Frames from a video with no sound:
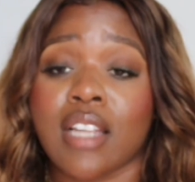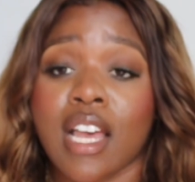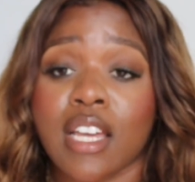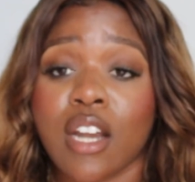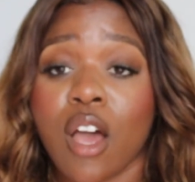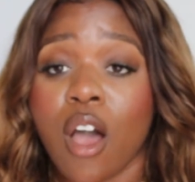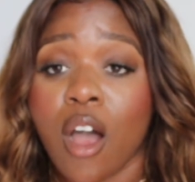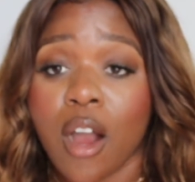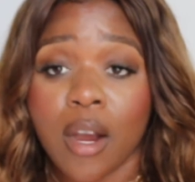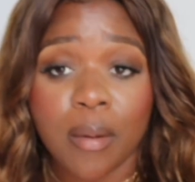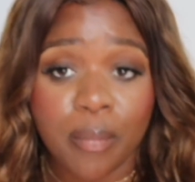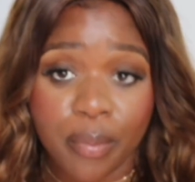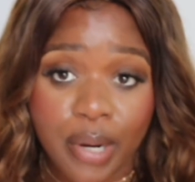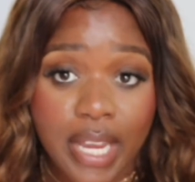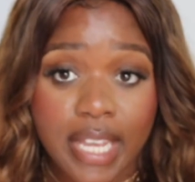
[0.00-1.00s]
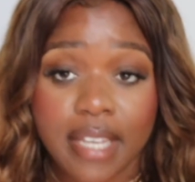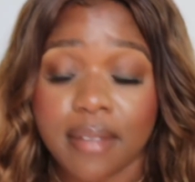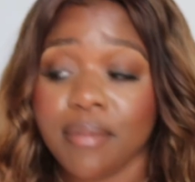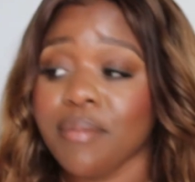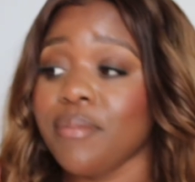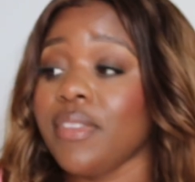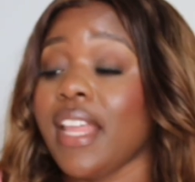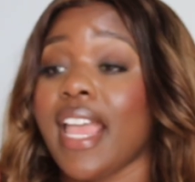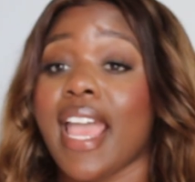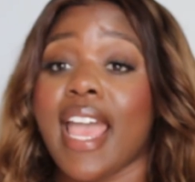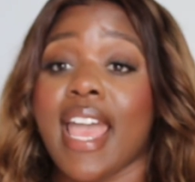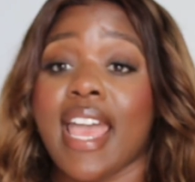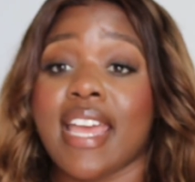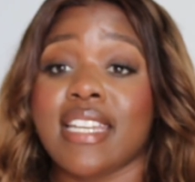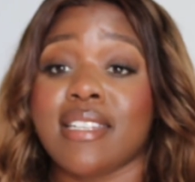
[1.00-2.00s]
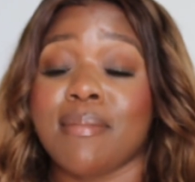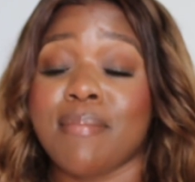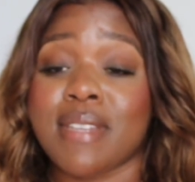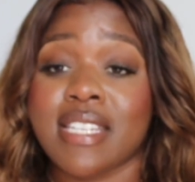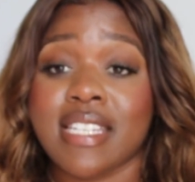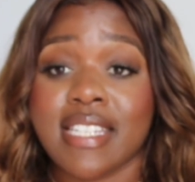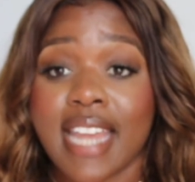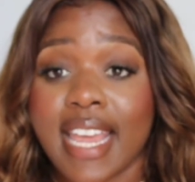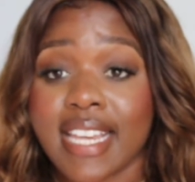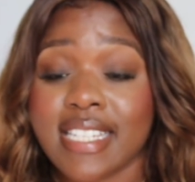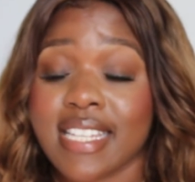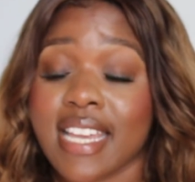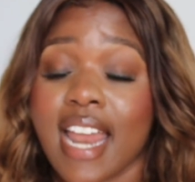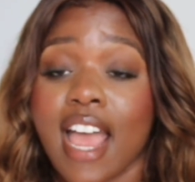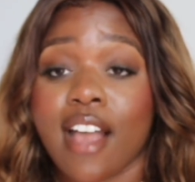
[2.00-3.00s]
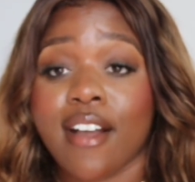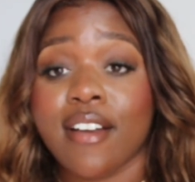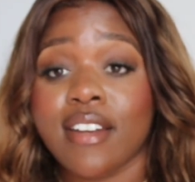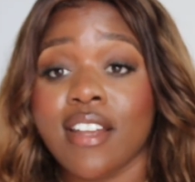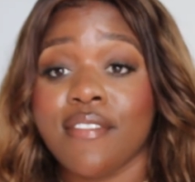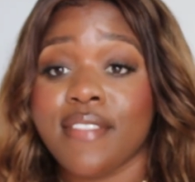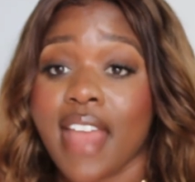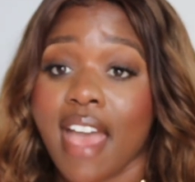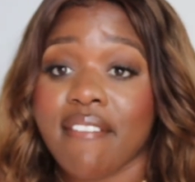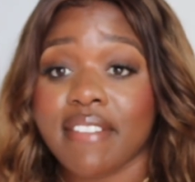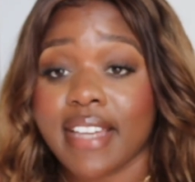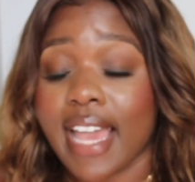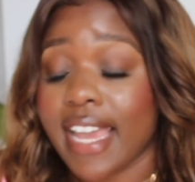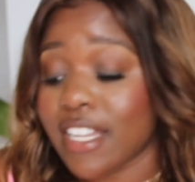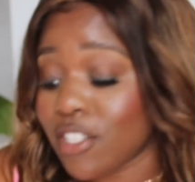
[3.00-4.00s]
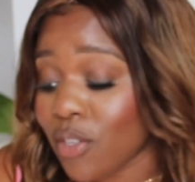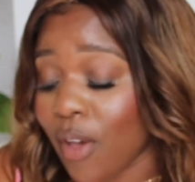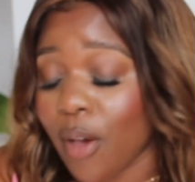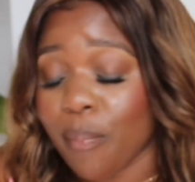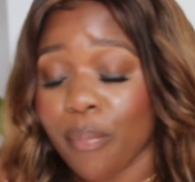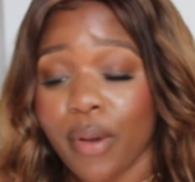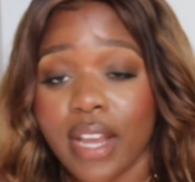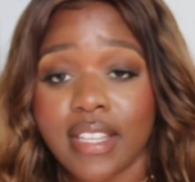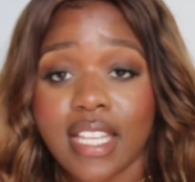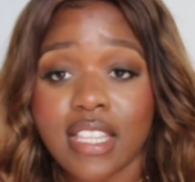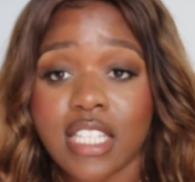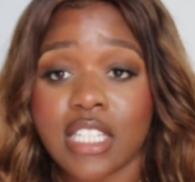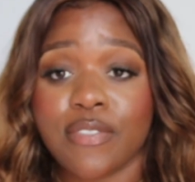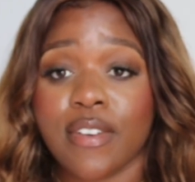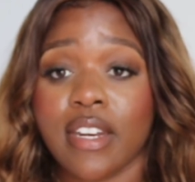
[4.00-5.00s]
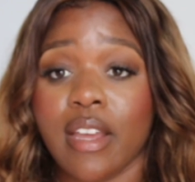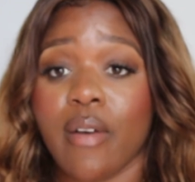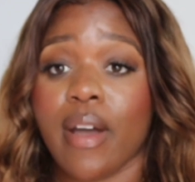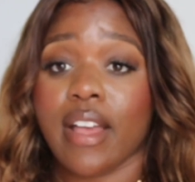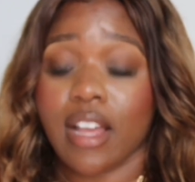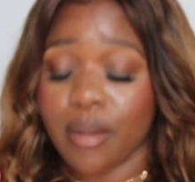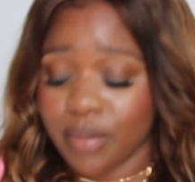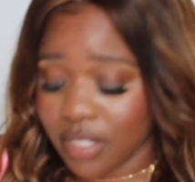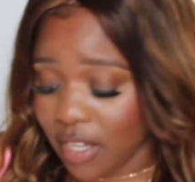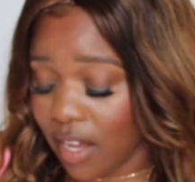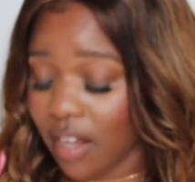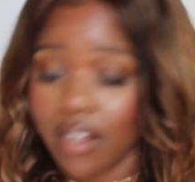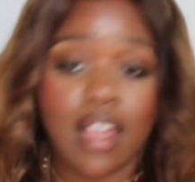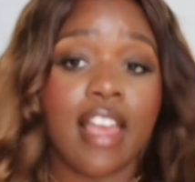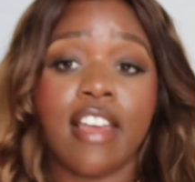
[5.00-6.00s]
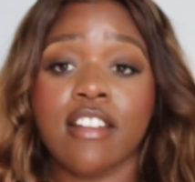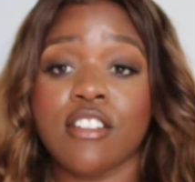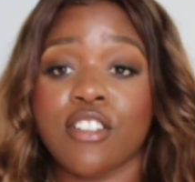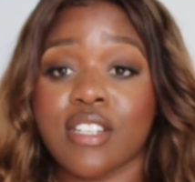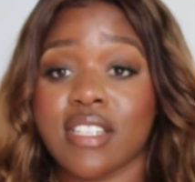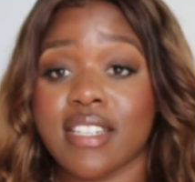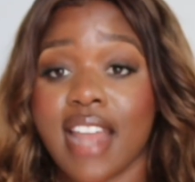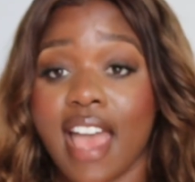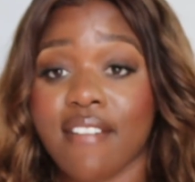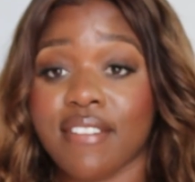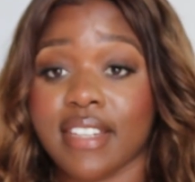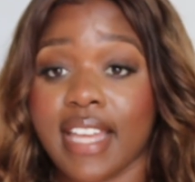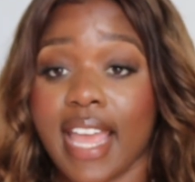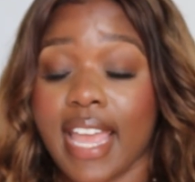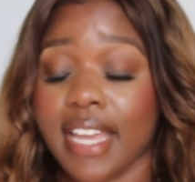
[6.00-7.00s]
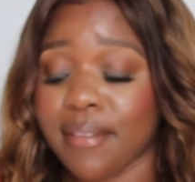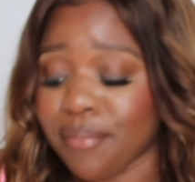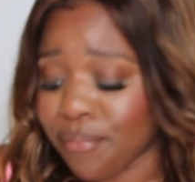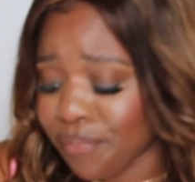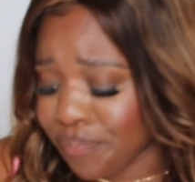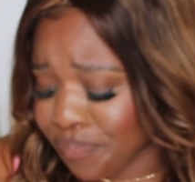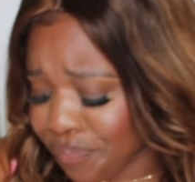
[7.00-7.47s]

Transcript: a lot of heartbreak and mistakes that I could have navigated. So I pray that this video helps y'all just navigate.